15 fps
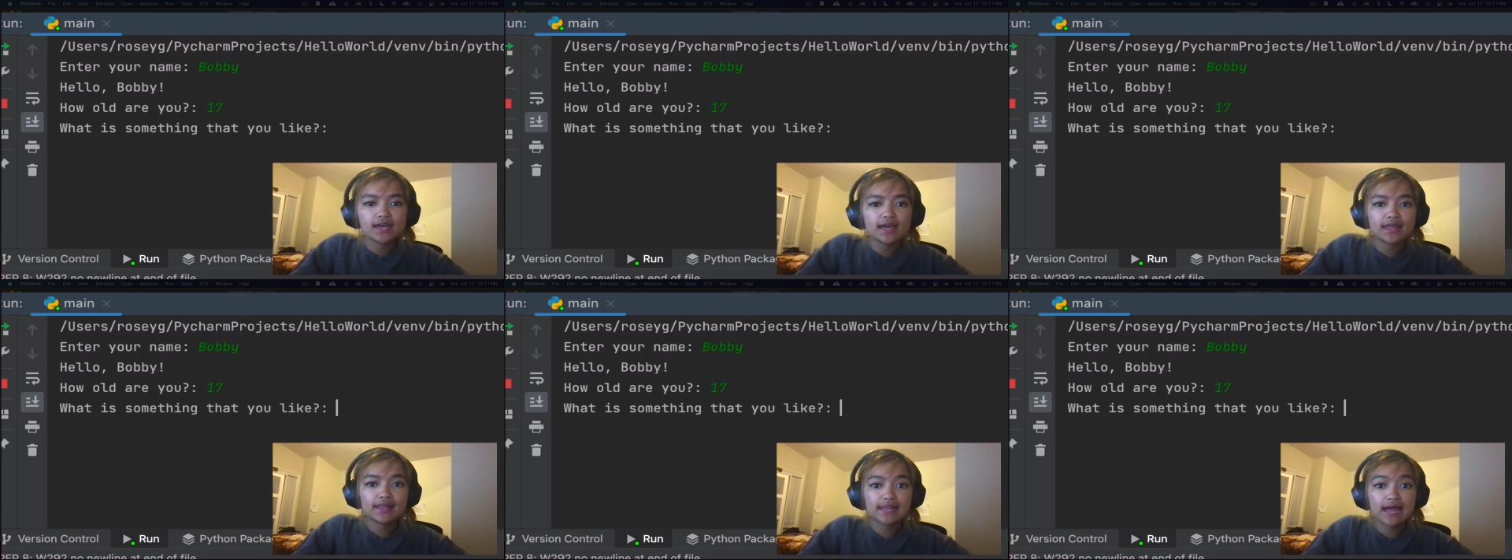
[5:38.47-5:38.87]

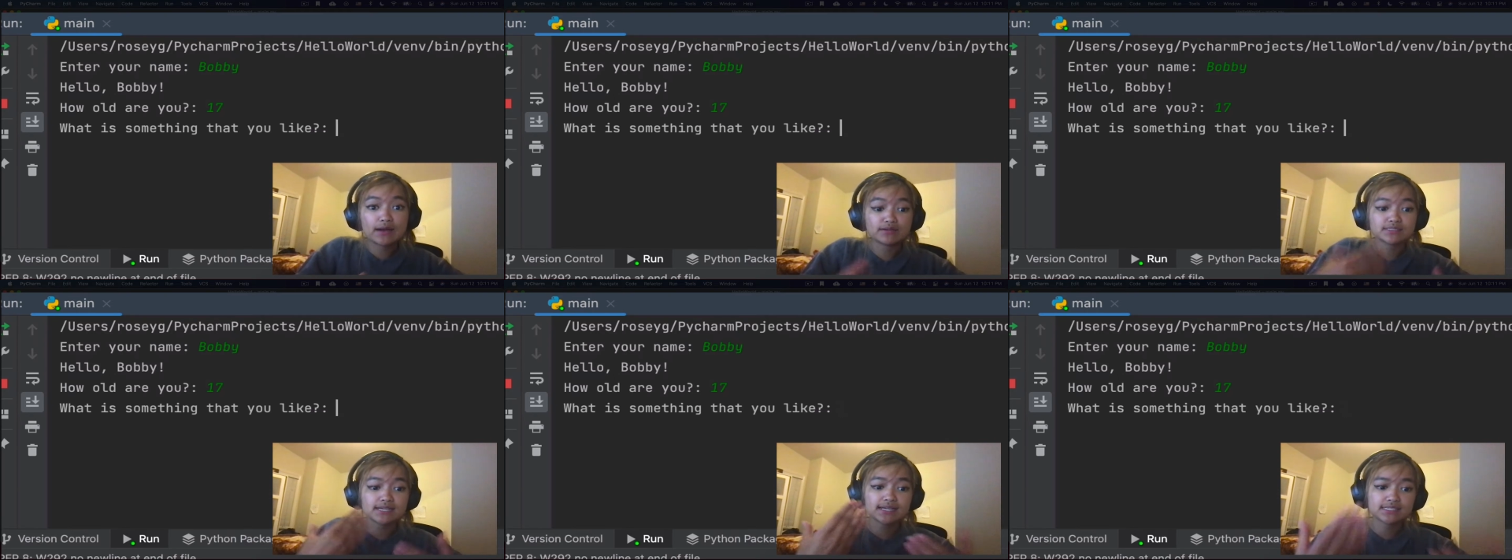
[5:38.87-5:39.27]
And now
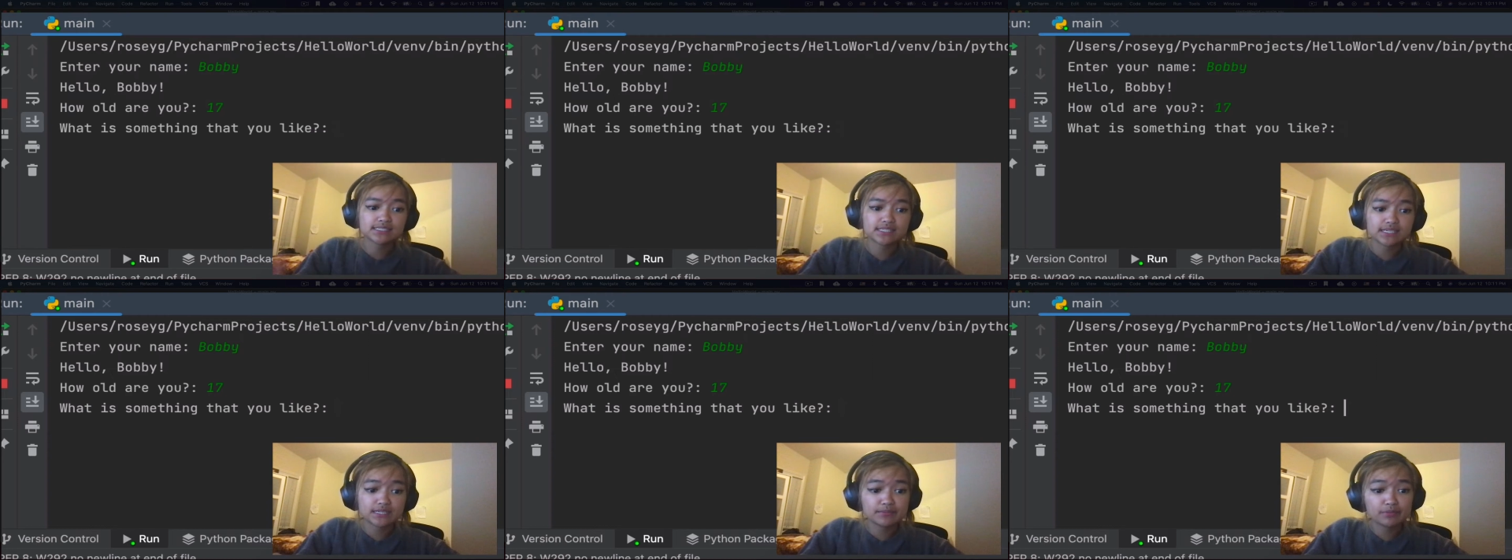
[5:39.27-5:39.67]
it's
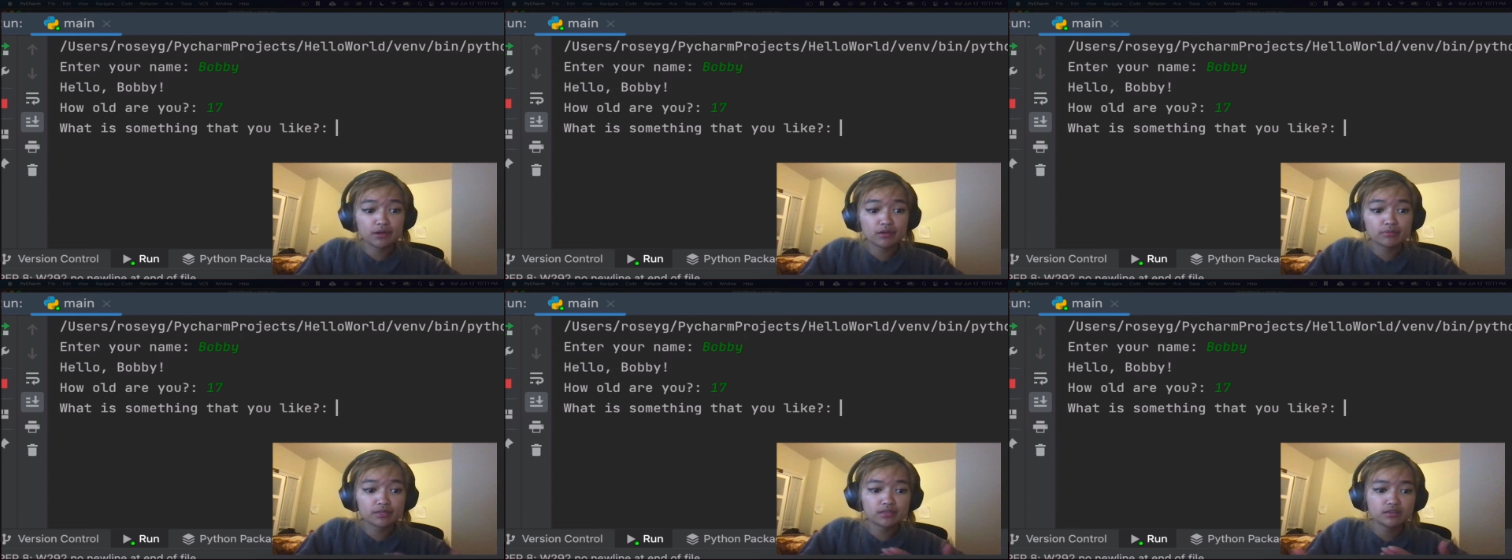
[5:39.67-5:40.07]
asking
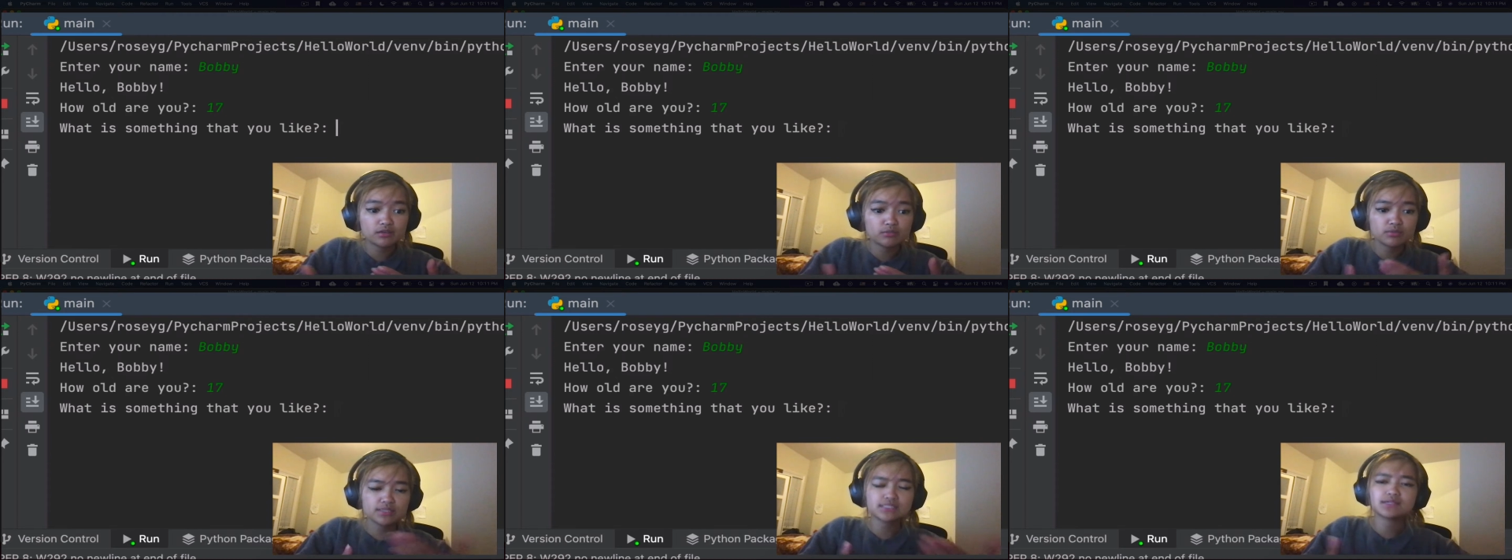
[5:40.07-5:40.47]
Bobby,
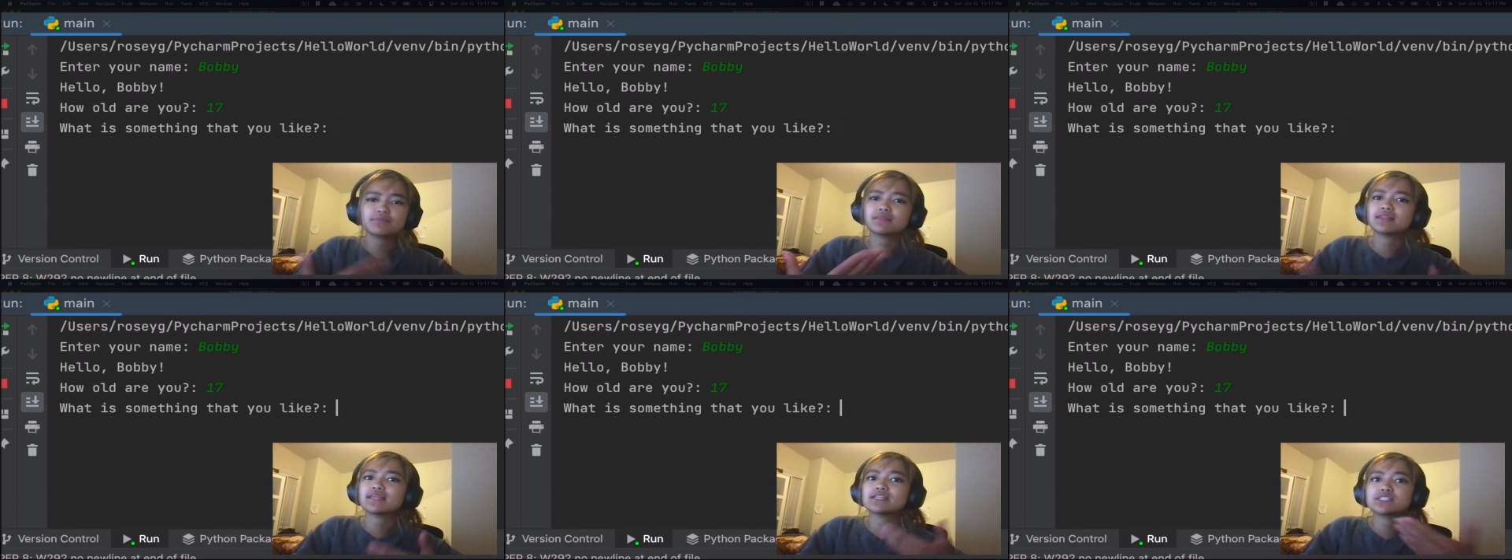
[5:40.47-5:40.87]
what is
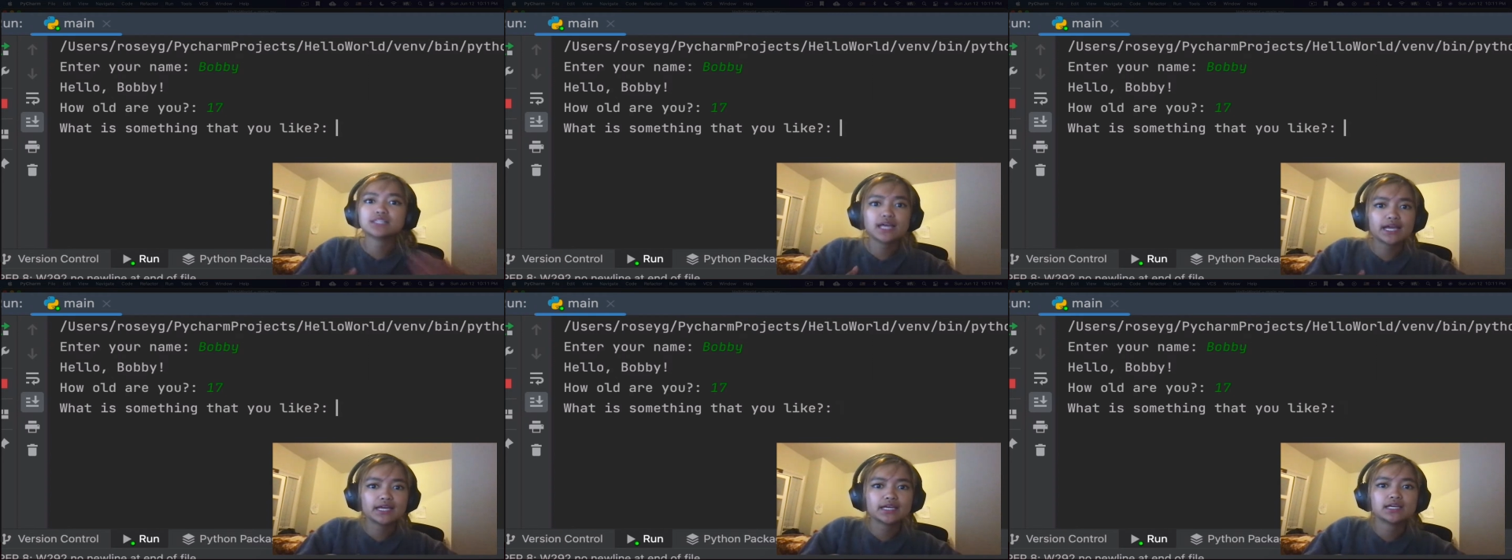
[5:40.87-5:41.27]
something that you
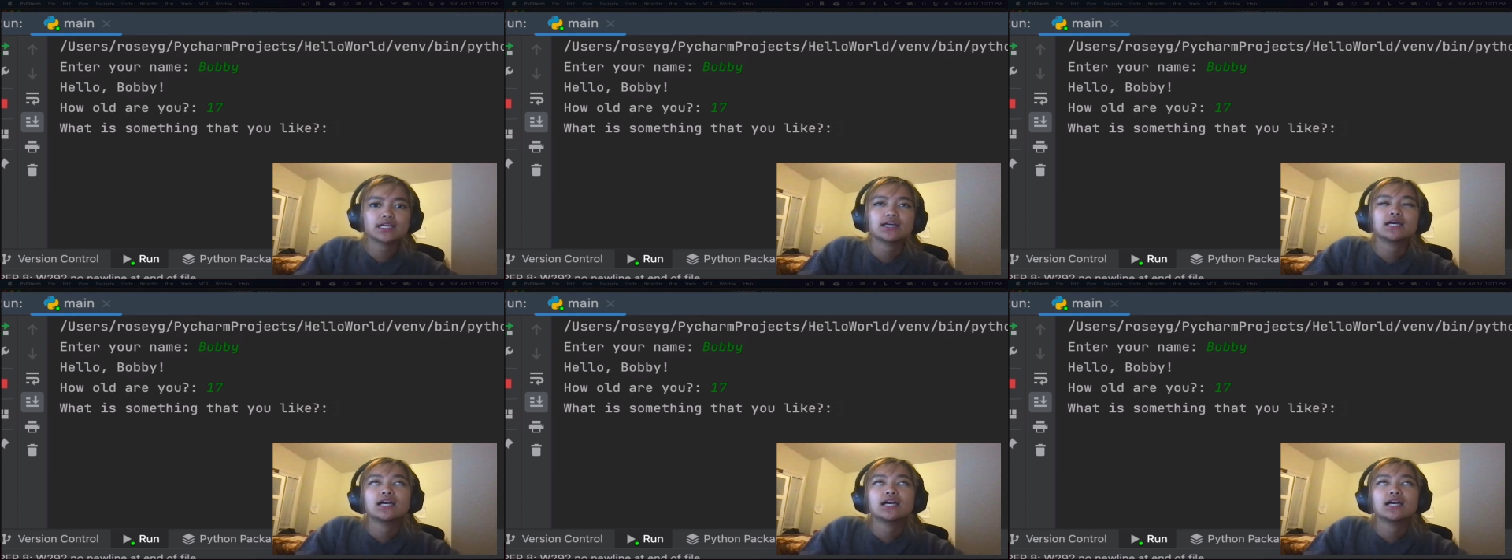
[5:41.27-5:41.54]
like?